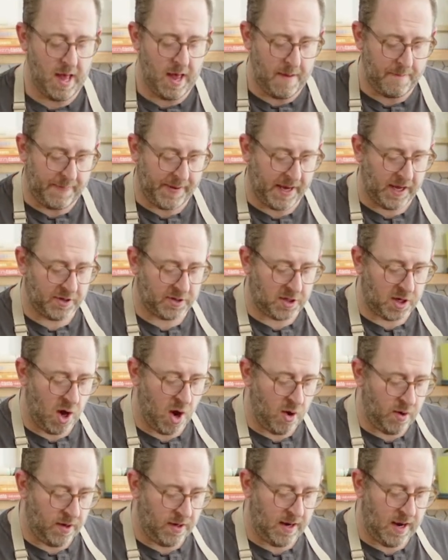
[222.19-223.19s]
because
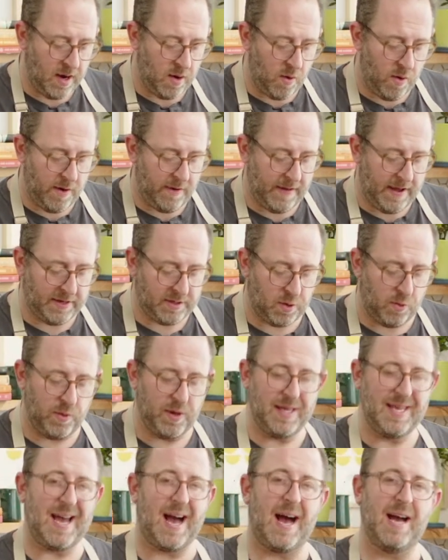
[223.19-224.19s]
coconut oil has a
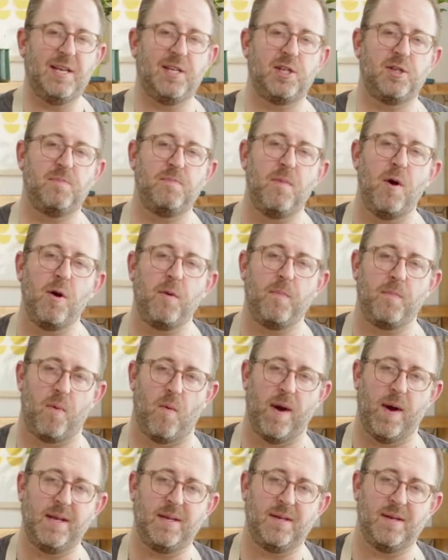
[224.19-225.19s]
really high smoke
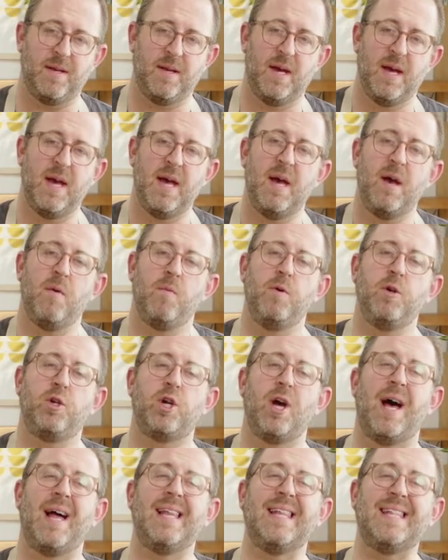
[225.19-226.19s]
point, which
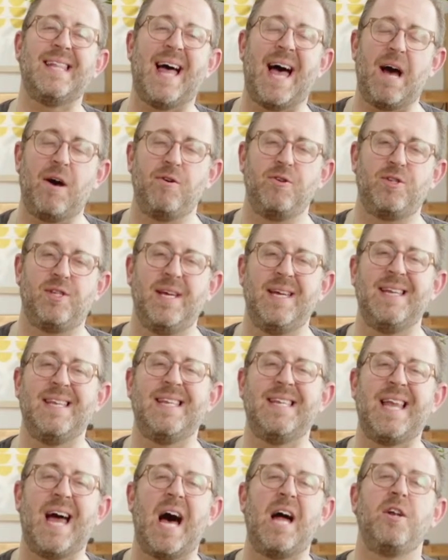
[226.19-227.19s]
allows it
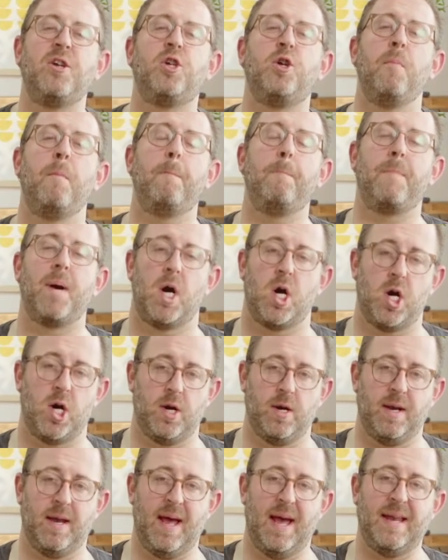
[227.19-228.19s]
not to burn
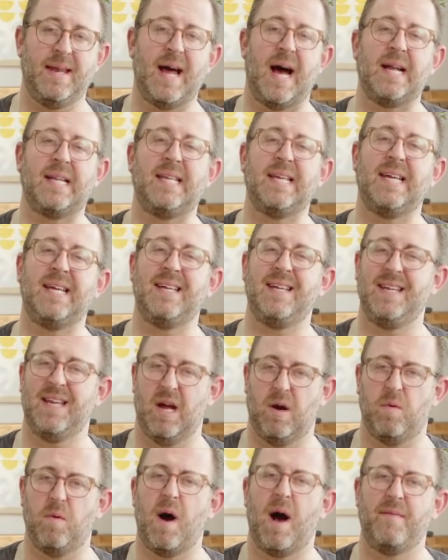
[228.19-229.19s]
and not to,
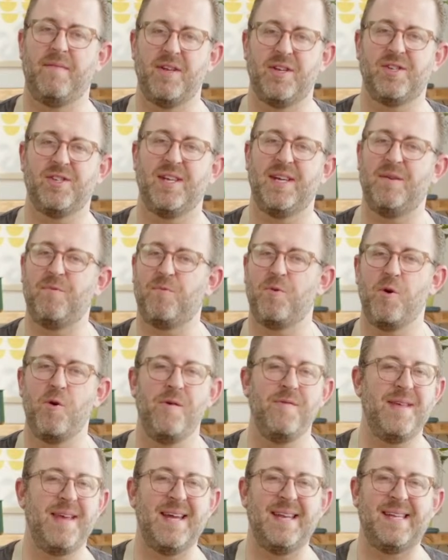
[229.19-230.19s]
obviously ruin
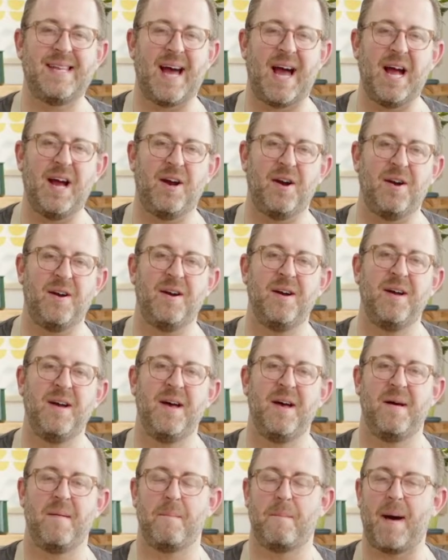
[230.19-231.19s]
the entire
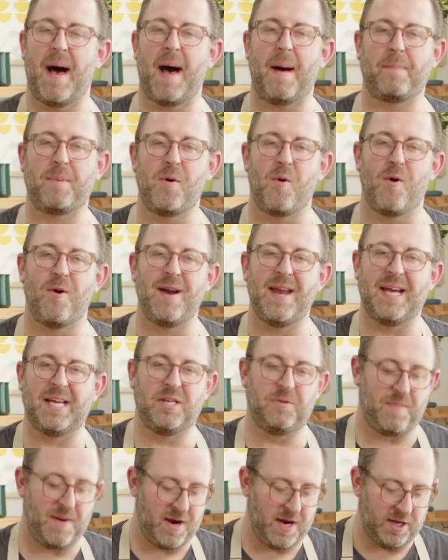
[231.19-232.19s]
popcorn
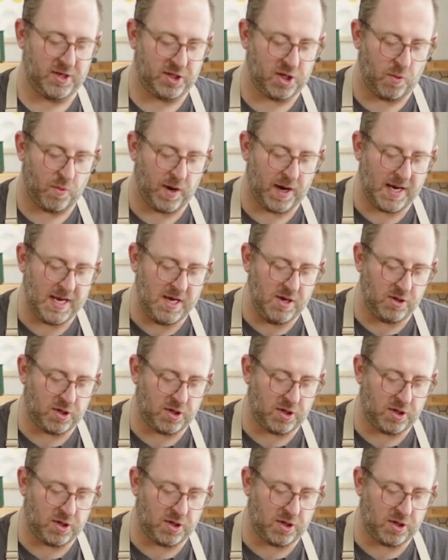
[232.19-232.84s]
experience. So we're gonna use